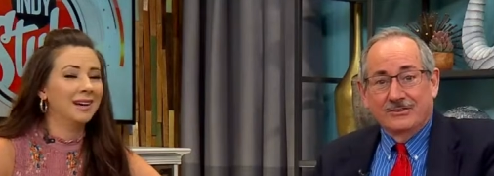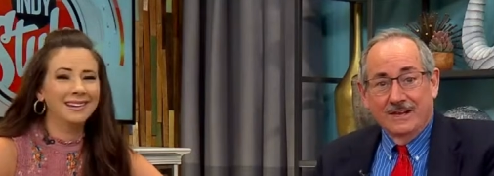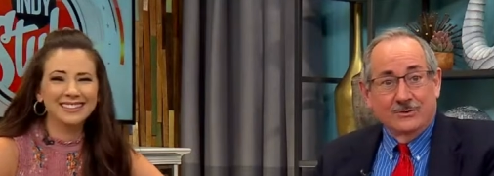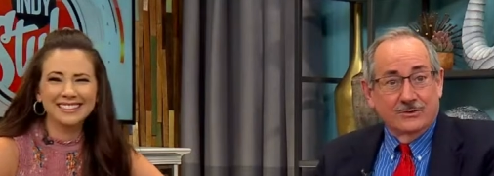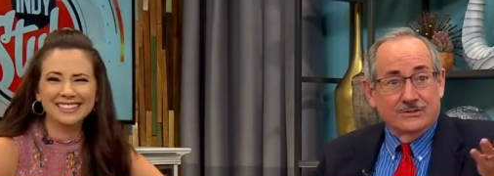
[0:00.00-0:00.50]

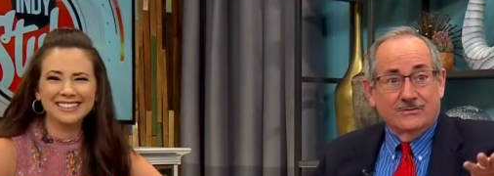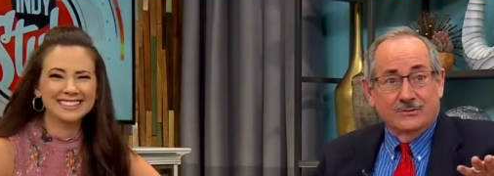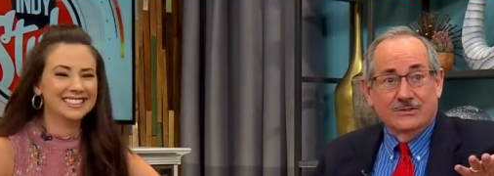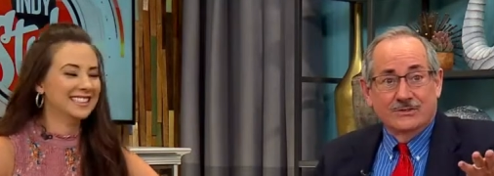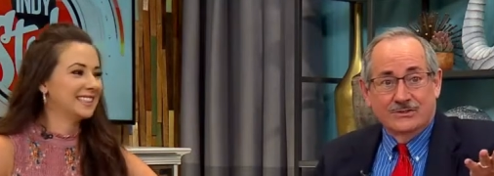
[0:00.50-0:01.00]
Speaker 1: saying
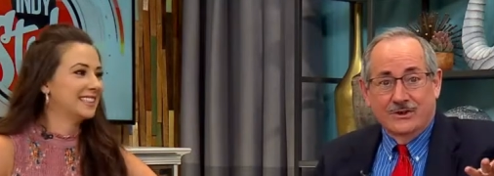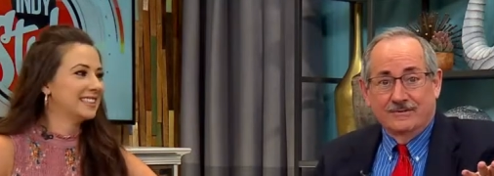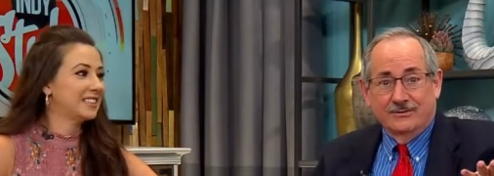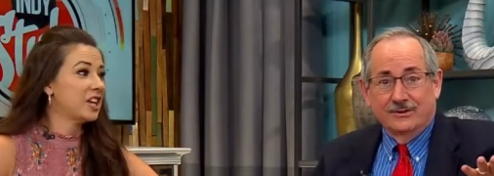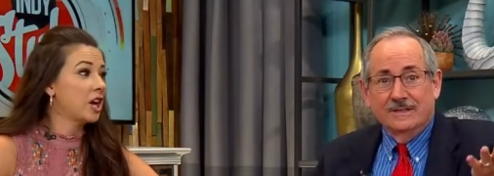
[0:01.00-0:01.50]
Christopher's is
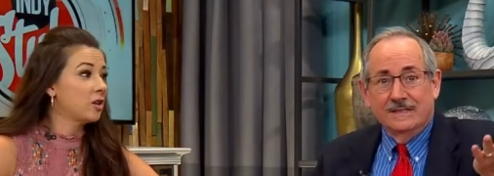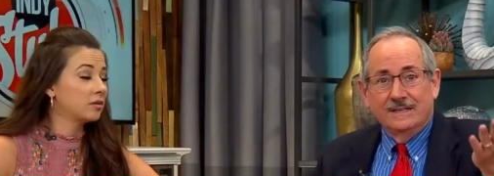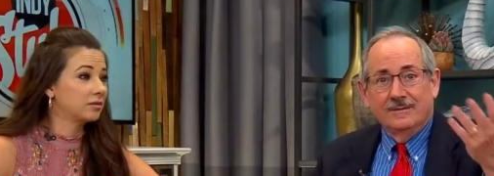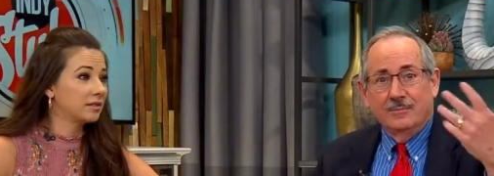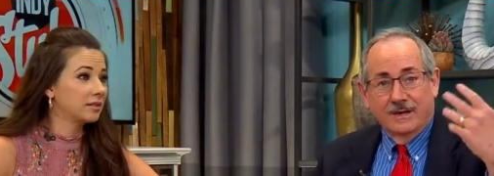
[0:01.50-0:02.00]
awful.
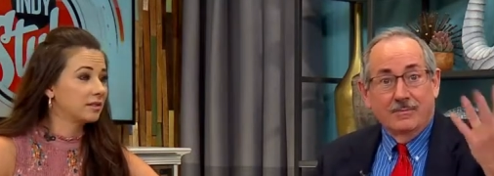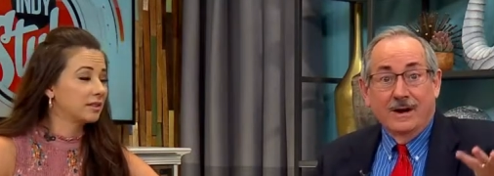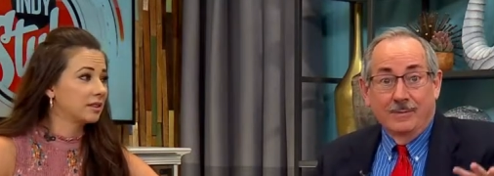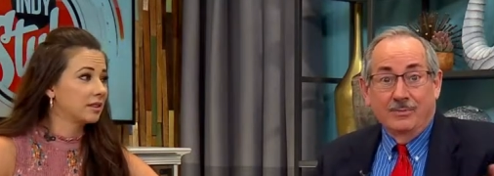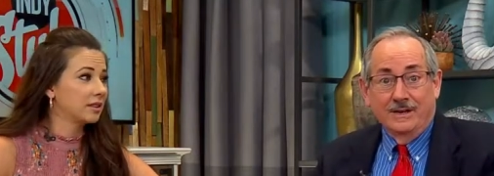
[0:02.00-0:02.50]
No, but it
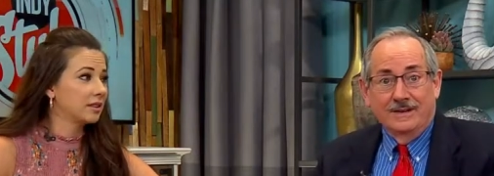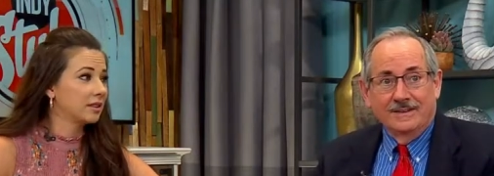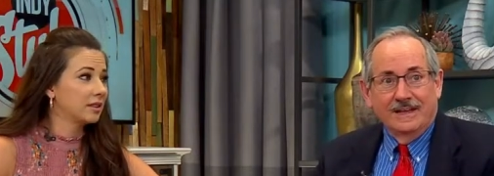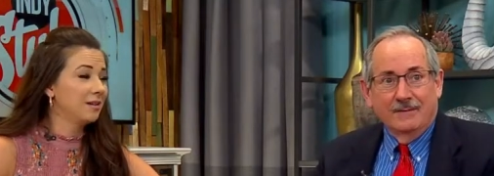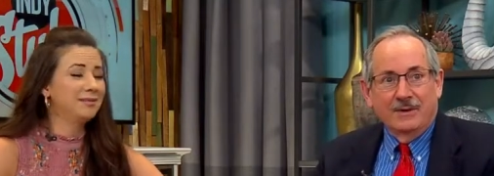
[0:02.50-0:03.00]
might be.
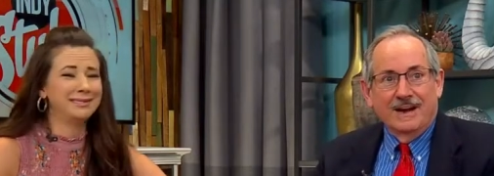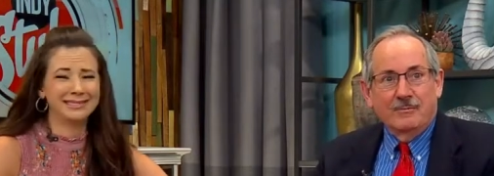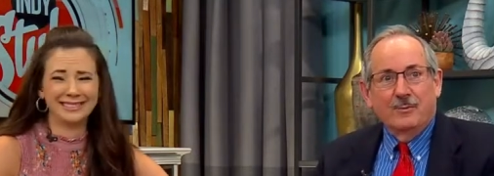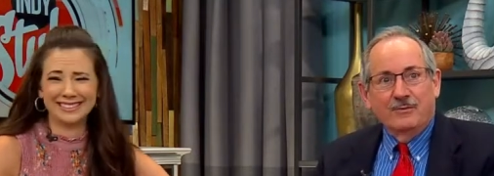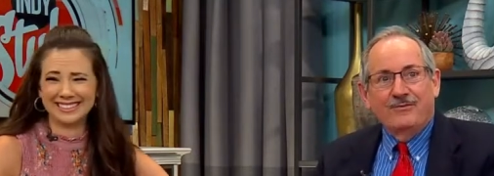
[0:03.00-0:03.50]
But I, we'll